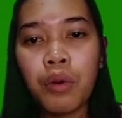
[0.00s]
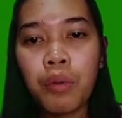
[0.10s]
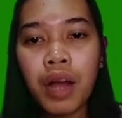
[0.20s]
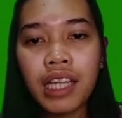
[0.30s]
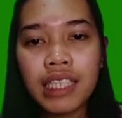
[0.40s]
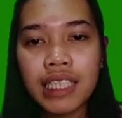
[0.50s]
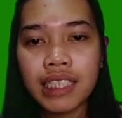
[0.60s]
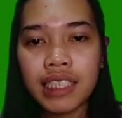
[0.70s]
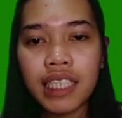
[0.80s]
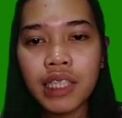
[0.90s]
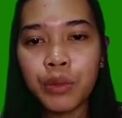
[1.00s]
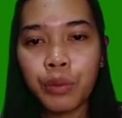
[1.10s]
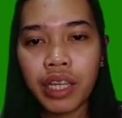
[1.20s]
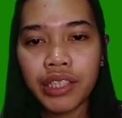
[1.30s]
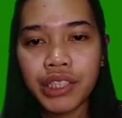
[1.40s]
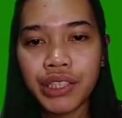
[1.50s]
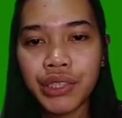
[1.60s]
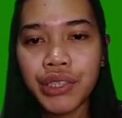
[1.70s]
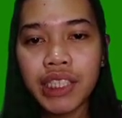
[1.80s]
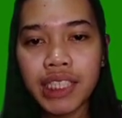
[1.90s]
One excellent way to
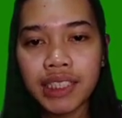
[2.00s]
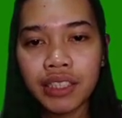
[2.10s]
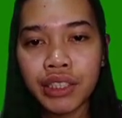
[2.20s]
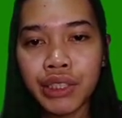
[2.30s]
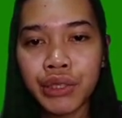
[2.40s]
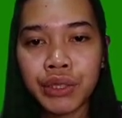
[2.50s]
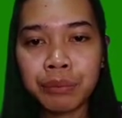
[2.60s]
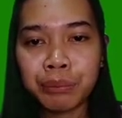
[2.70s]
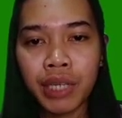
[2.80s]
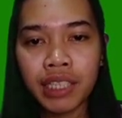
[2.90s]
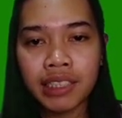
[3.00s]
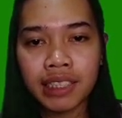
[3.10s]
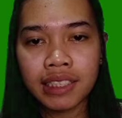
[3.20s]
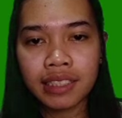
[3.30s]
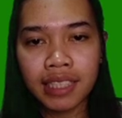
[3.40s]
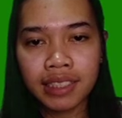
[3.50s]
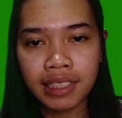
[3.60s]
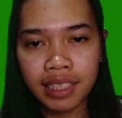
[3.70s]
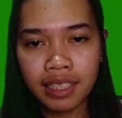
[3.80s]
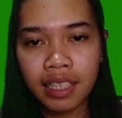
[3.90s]
do this is through practice
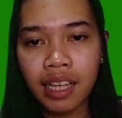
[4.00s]
testing,